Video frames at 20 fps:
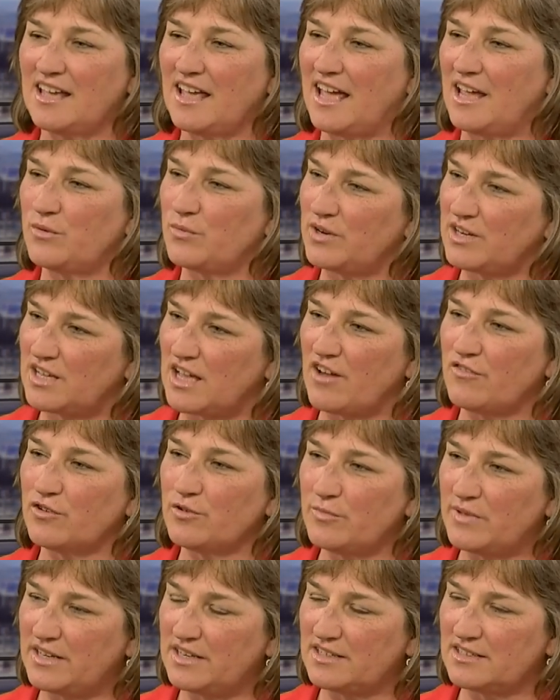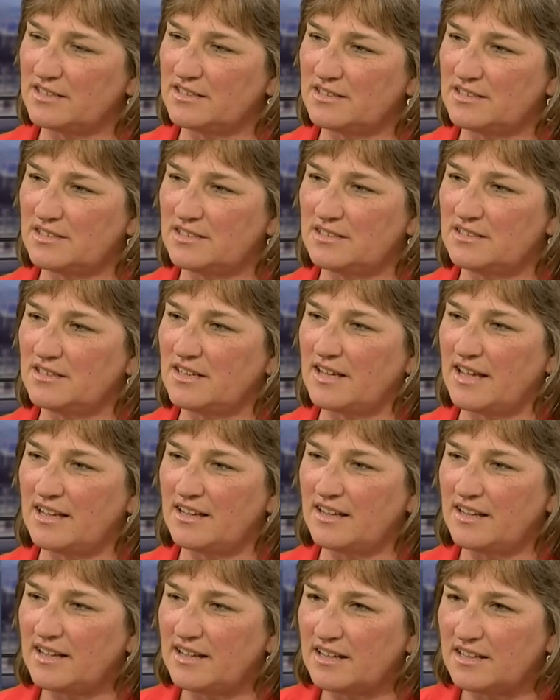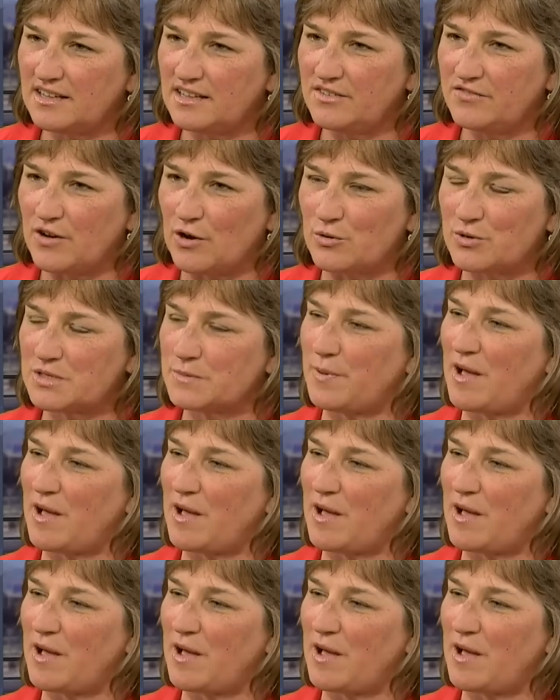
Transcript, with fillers: And when government evokes